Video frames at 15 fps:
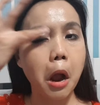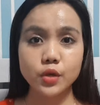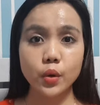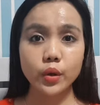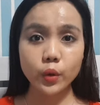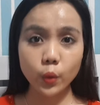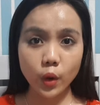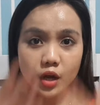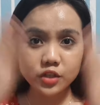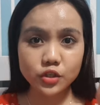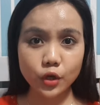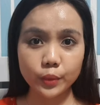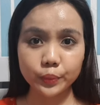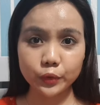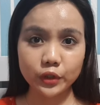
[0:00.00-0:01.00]
So,
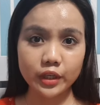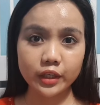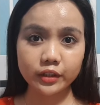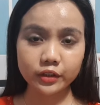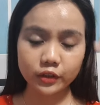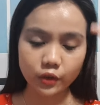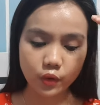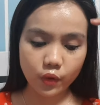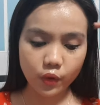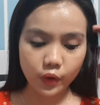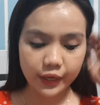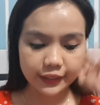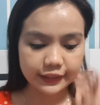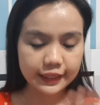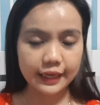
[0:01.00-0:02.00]
i-wash off ko lang to.
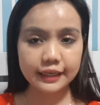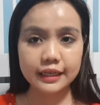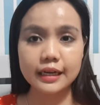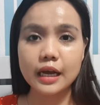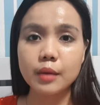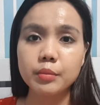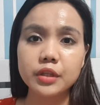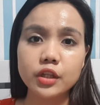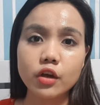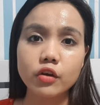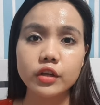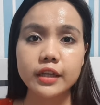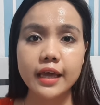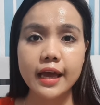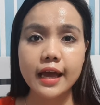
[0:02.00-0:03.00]
And then, gagamit
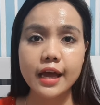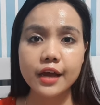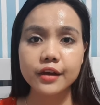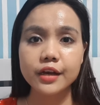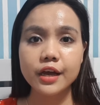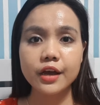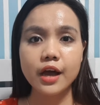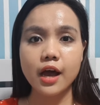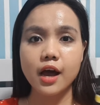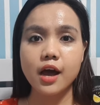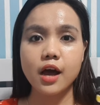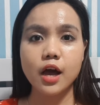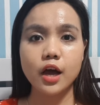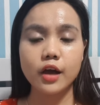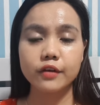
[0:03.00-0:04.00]
ako ng
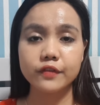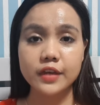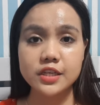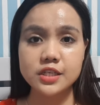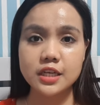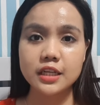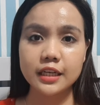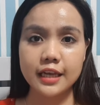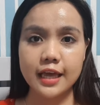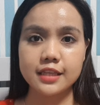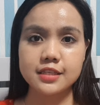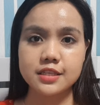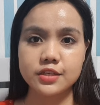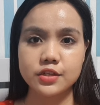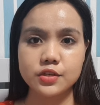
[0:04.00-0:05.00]
facial
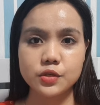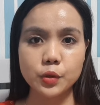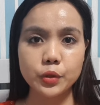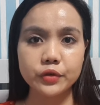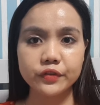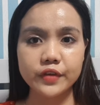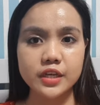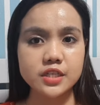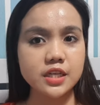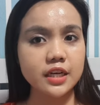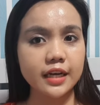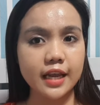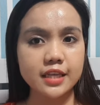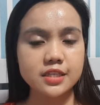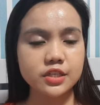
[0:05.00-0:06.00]
cleanser. So, yung facial
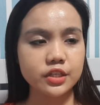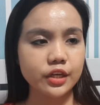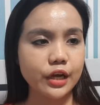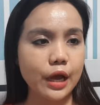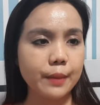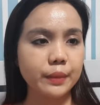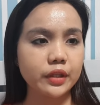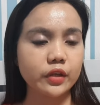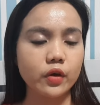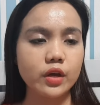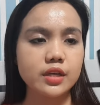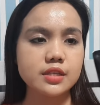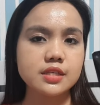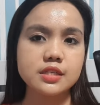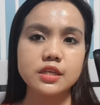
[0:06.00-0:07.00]
cleanser na gamit ko
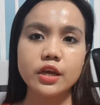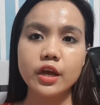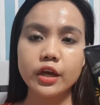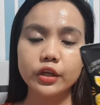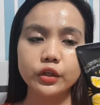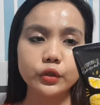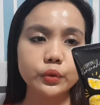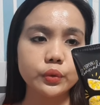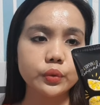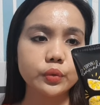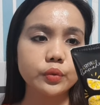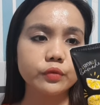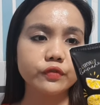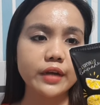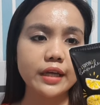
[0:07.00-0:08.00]
is
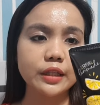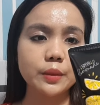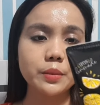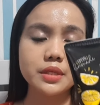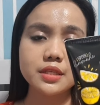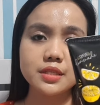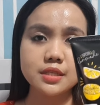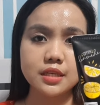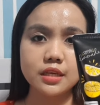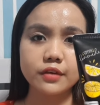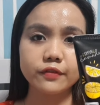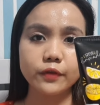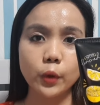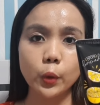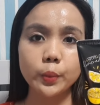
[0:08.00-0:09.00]
yung Vitamin
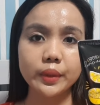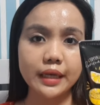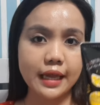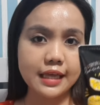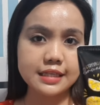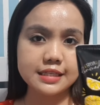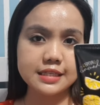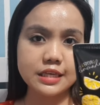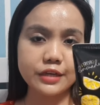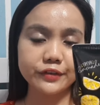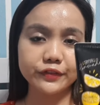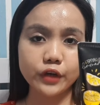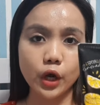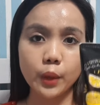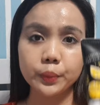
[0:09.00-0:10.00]
C Foam Cleansing
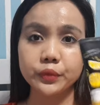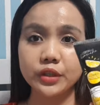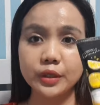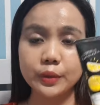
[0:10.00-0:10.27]
from